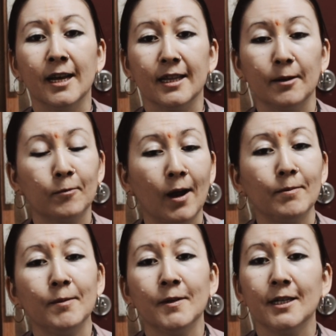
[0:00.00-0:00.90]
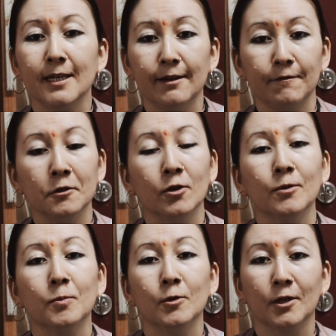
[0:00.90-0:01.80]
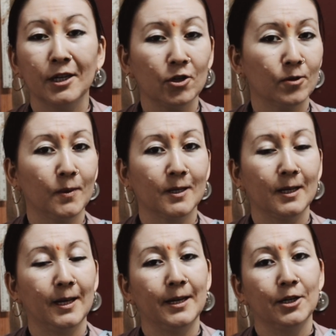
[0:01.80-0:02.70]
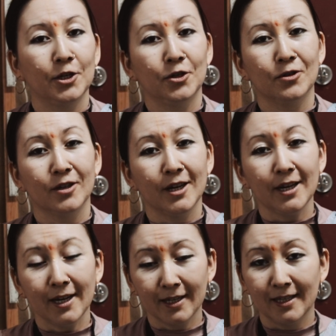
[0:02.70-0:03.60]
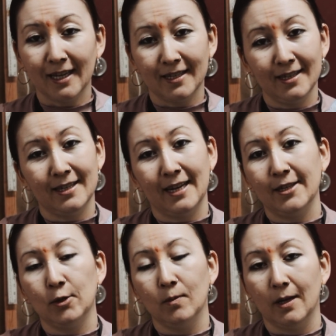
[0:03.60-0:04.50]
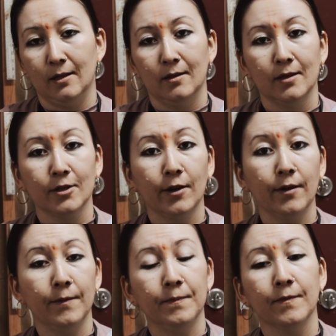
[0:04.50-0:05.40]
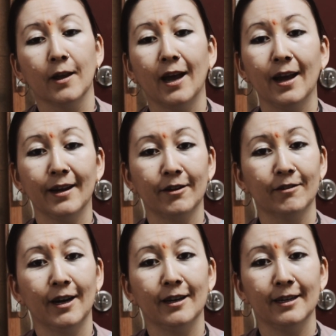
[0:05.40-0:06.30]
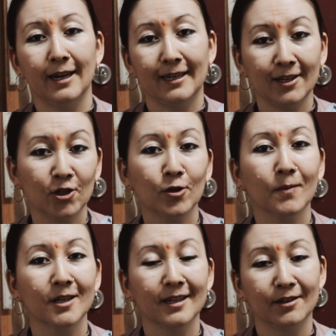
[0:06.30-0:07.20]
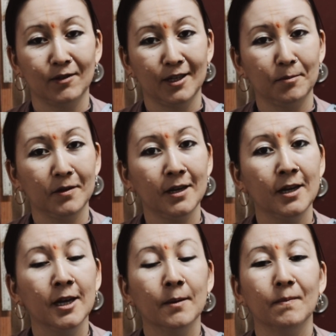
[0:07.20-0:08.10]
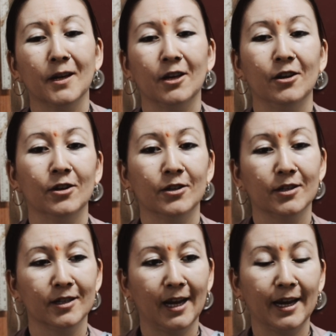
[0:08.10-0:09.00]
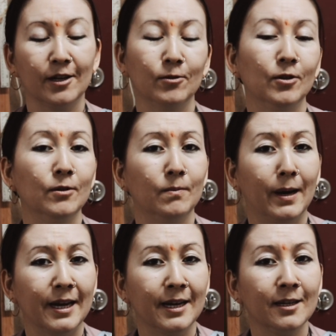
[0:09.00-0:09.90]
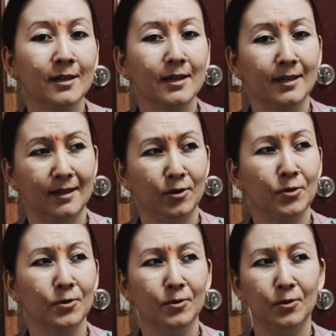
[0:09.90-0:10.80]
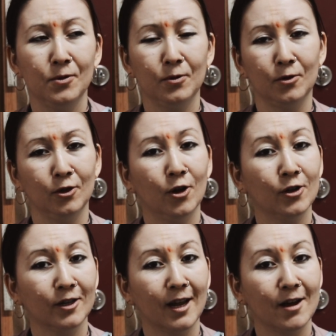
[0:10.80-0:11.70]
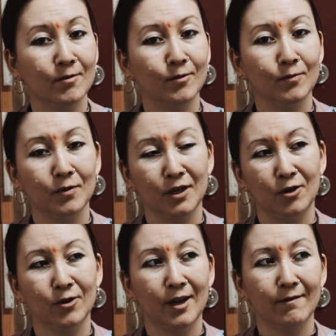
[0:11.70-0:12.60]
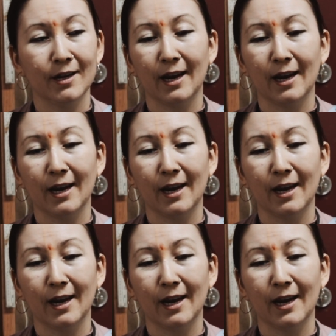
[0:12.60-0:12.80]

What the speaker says: The problem is if you don't put khichdi masala in khichdi, it doesn't taste well. So I created a khichdi masala recipe because I couldn't buy it. Due to lockdown, we don't have